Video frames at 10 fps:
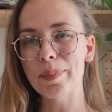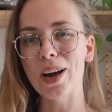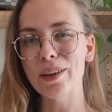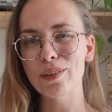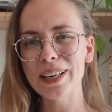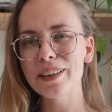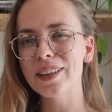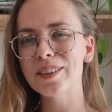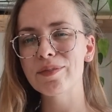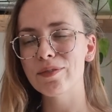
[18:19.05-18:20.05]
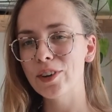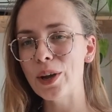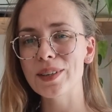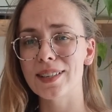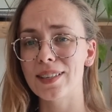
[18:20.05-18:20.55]
but I've really
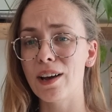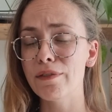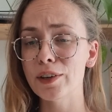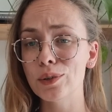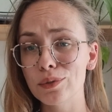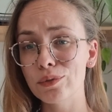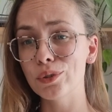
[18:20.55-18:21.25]
noticed that I feel